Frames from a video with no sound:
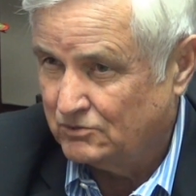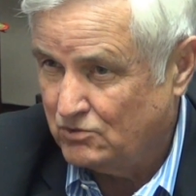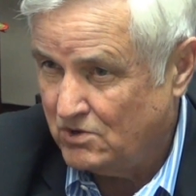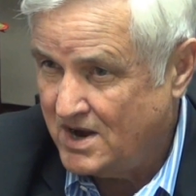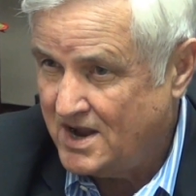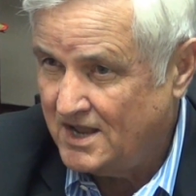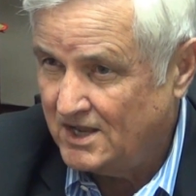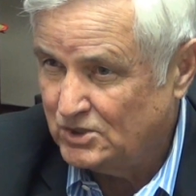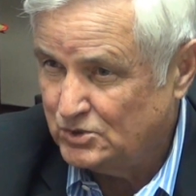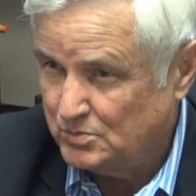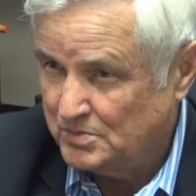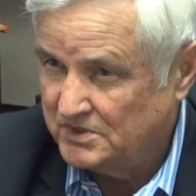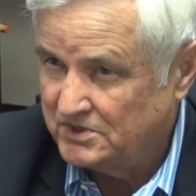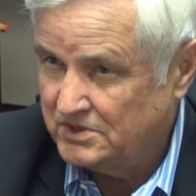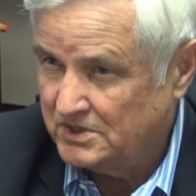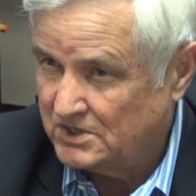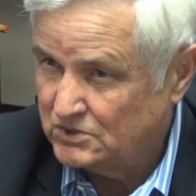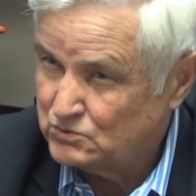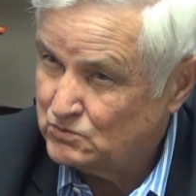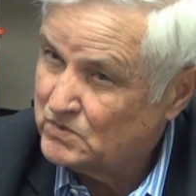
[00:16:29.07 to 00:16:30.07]
grounds,
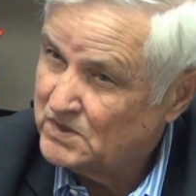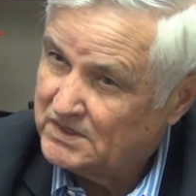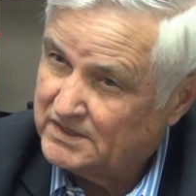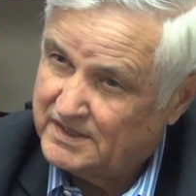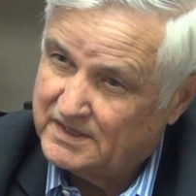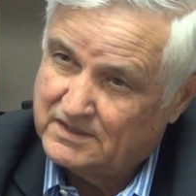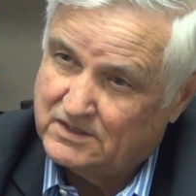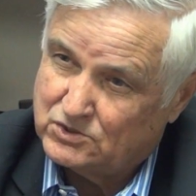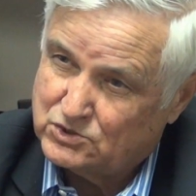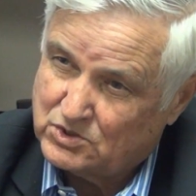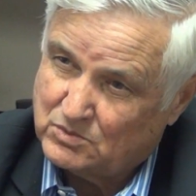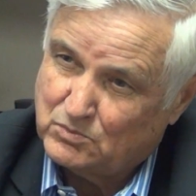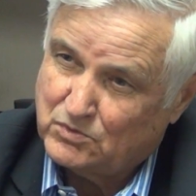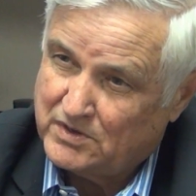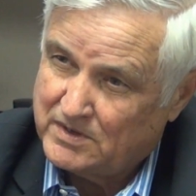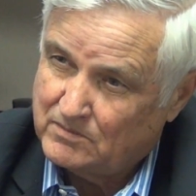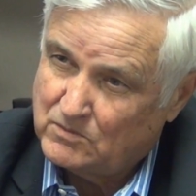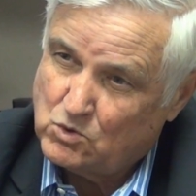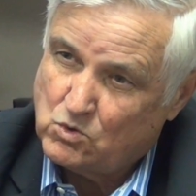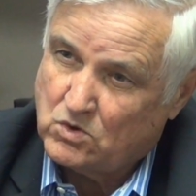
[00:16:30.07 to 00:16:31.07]
because really the
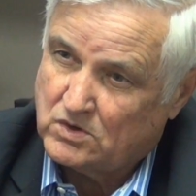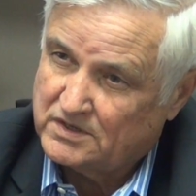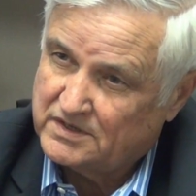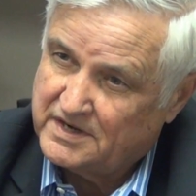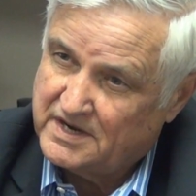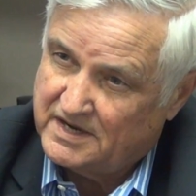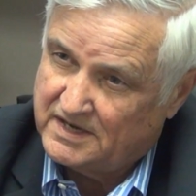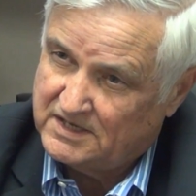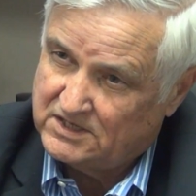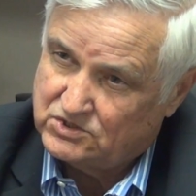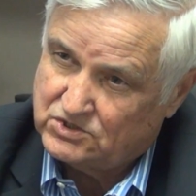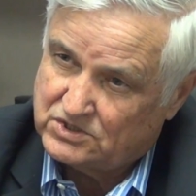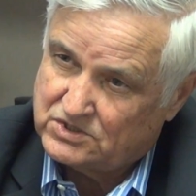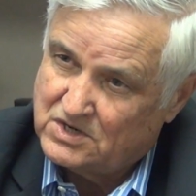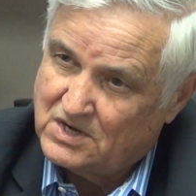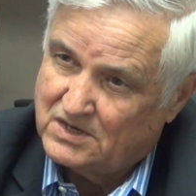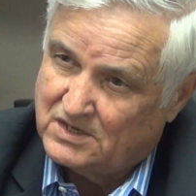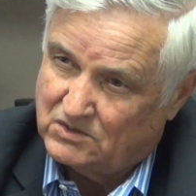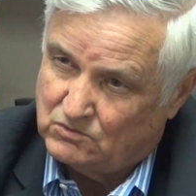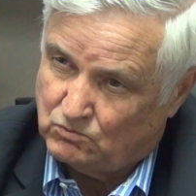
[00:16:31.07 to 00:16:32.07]
Supreme Court
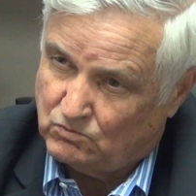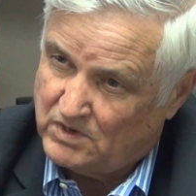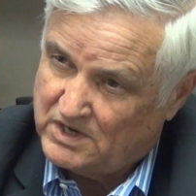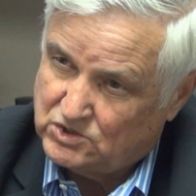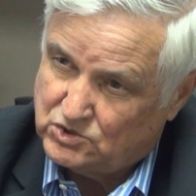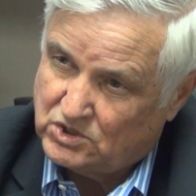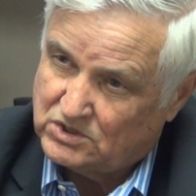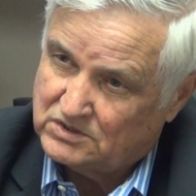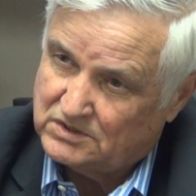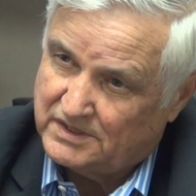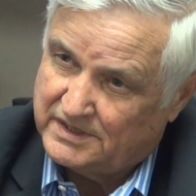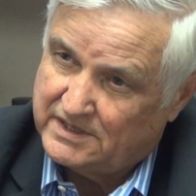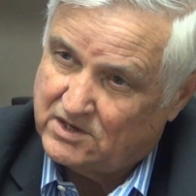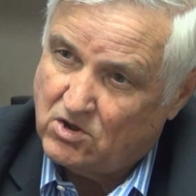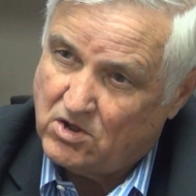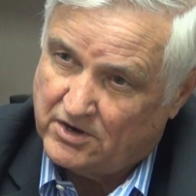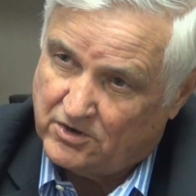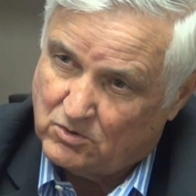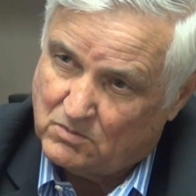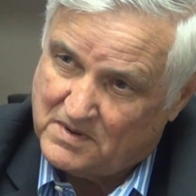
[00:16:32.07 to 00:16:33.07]
case
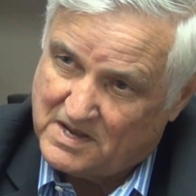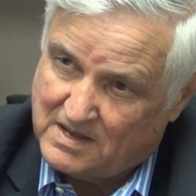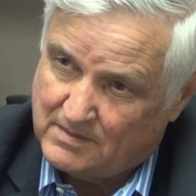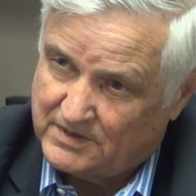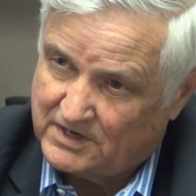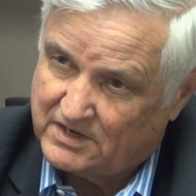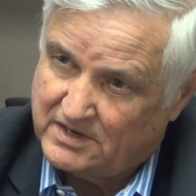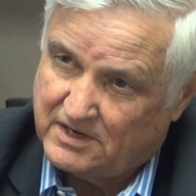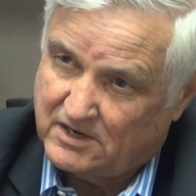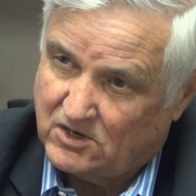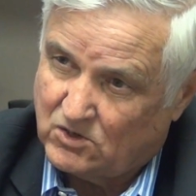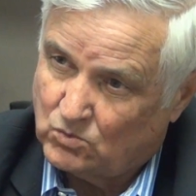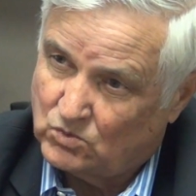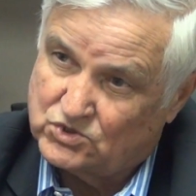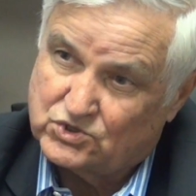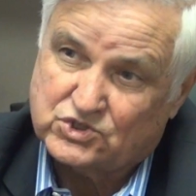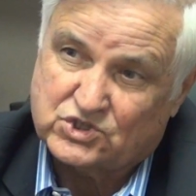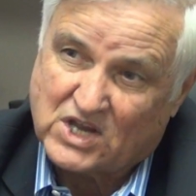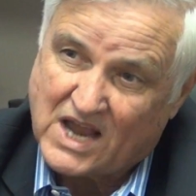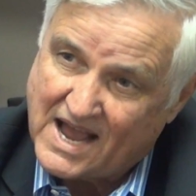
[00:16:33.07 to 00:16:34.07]
recently on Obamacare
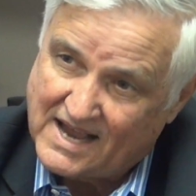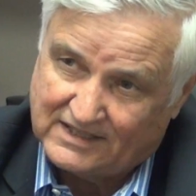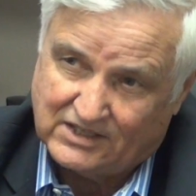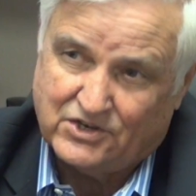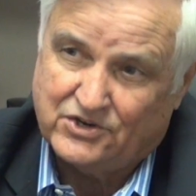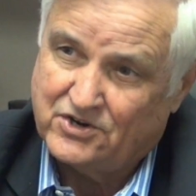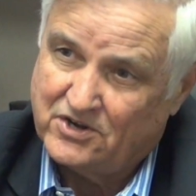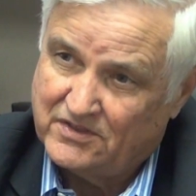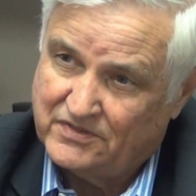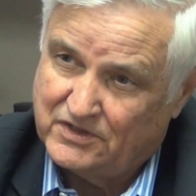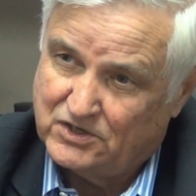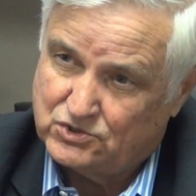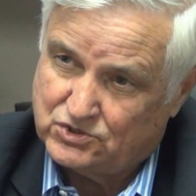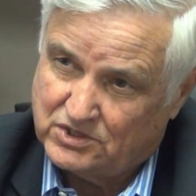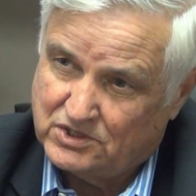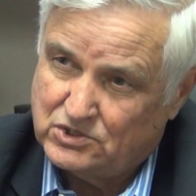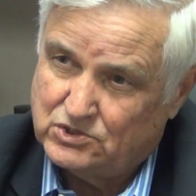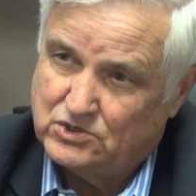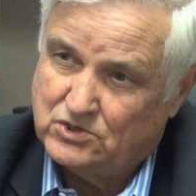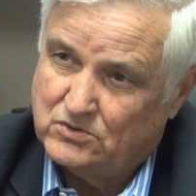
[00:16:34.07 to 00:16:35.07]
was silent on
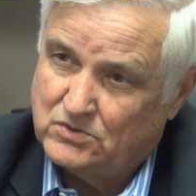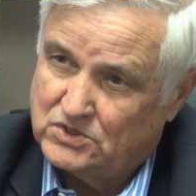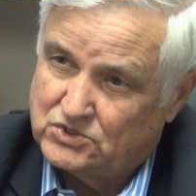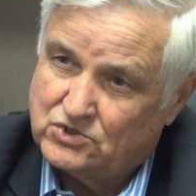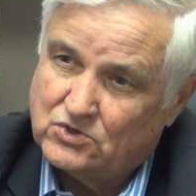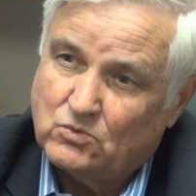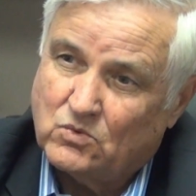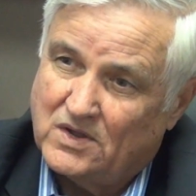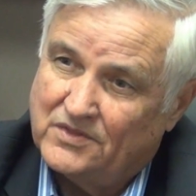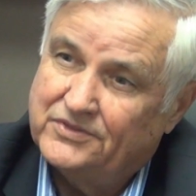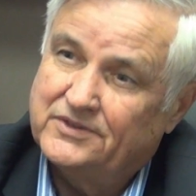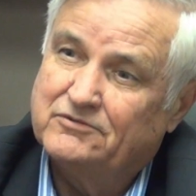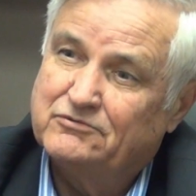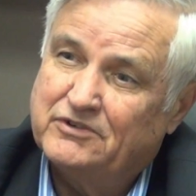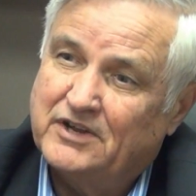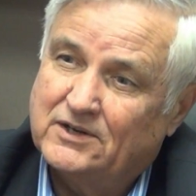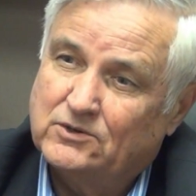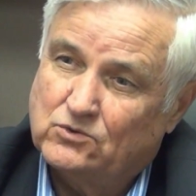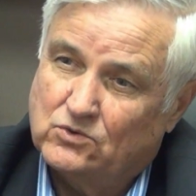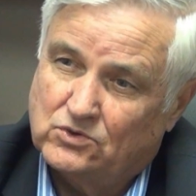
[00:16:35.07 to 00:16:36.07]
this issue as to what the
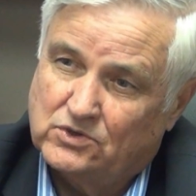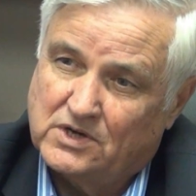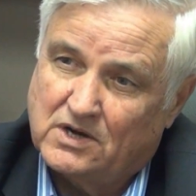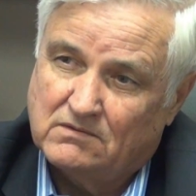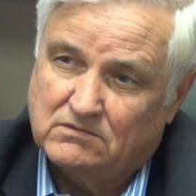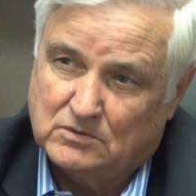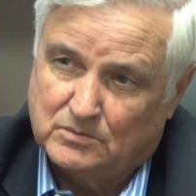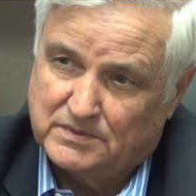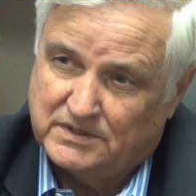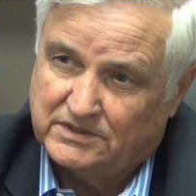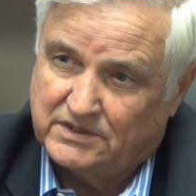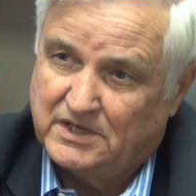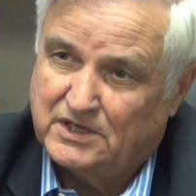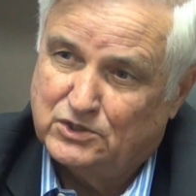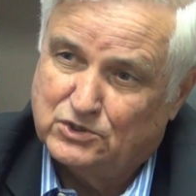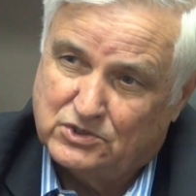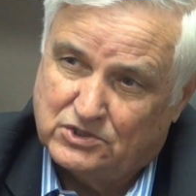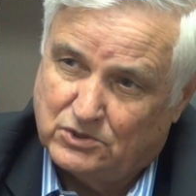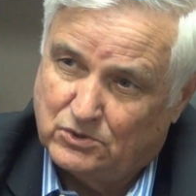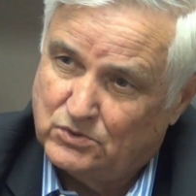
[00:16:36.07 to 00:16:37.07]
federal government
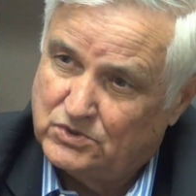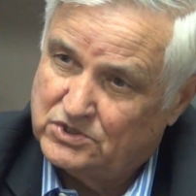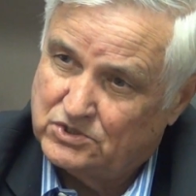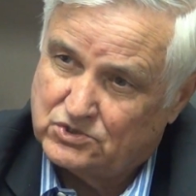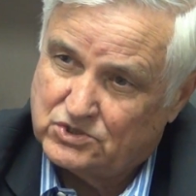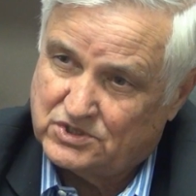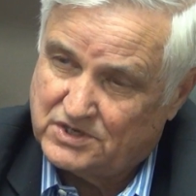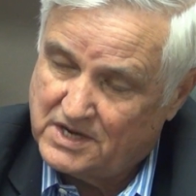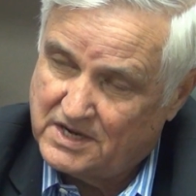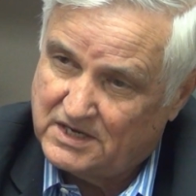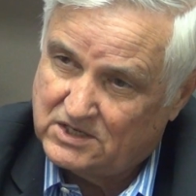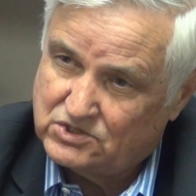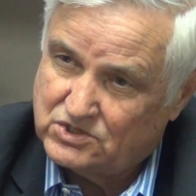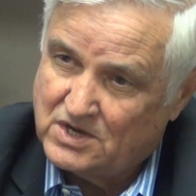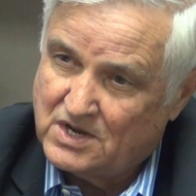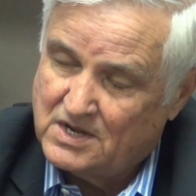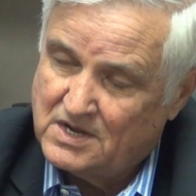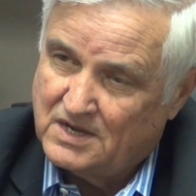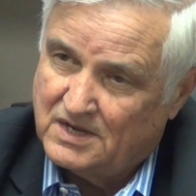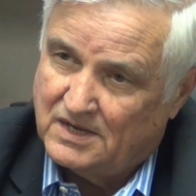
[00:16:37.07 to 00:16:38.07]
can do to states.